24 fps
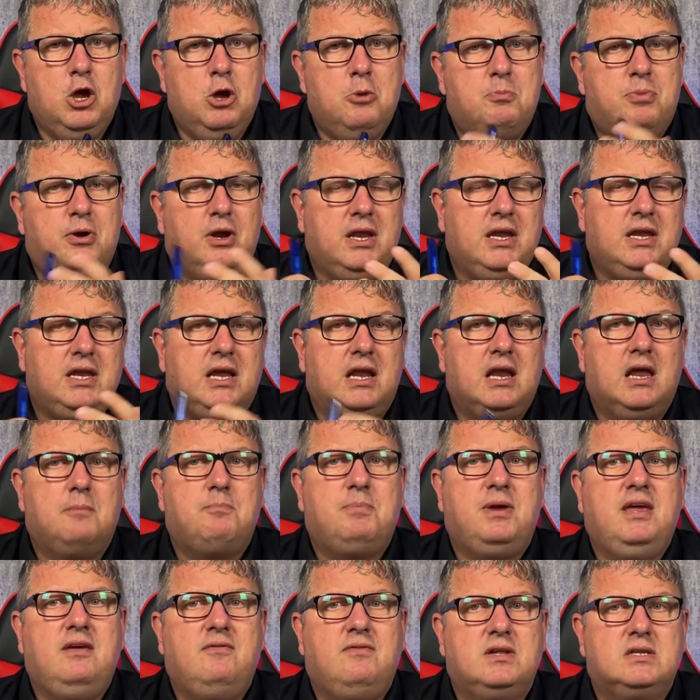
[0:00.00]
Political
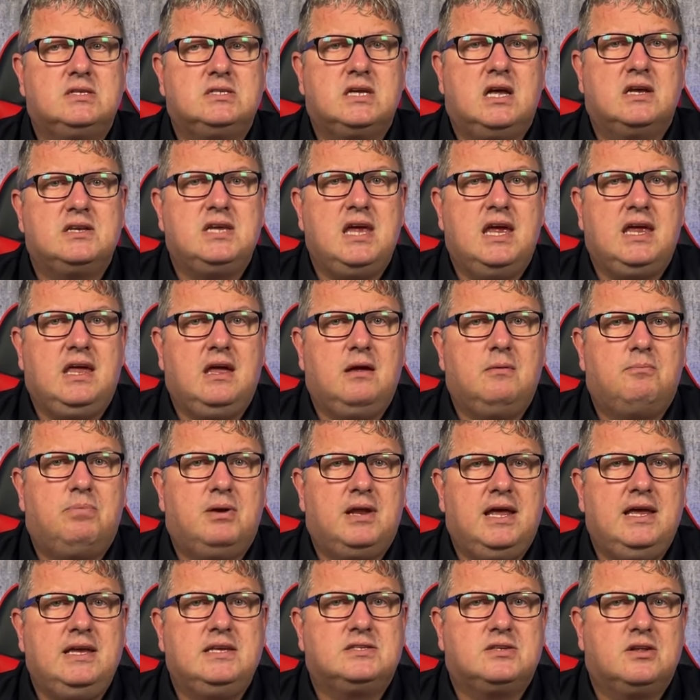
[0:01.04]
upheavals are taking
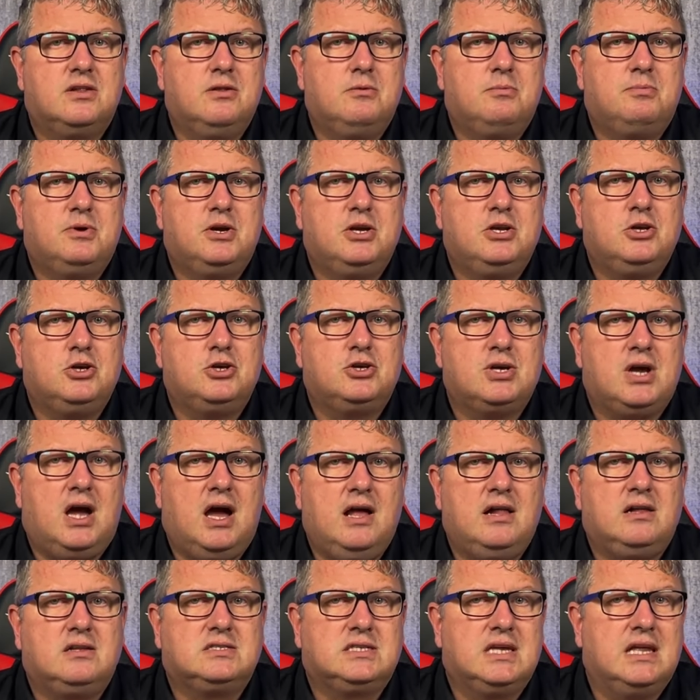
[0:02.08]
place on the British
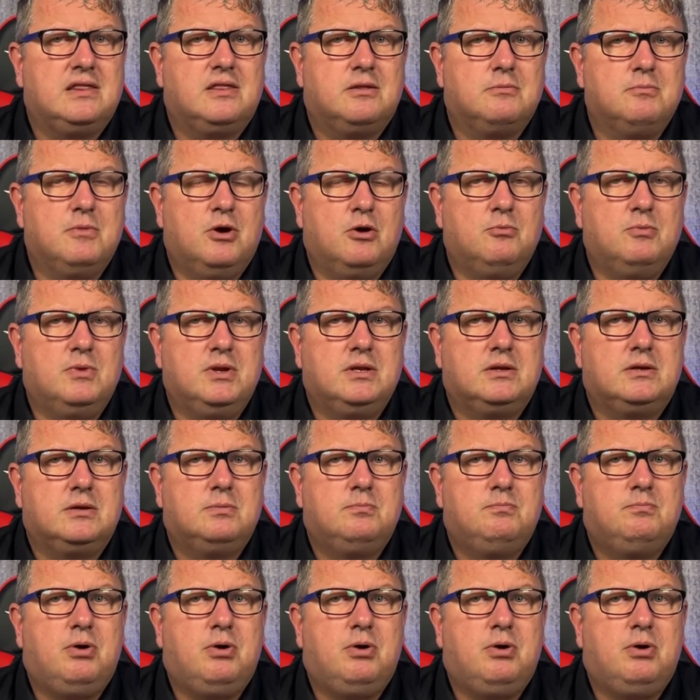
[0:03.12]
Isles at the moment.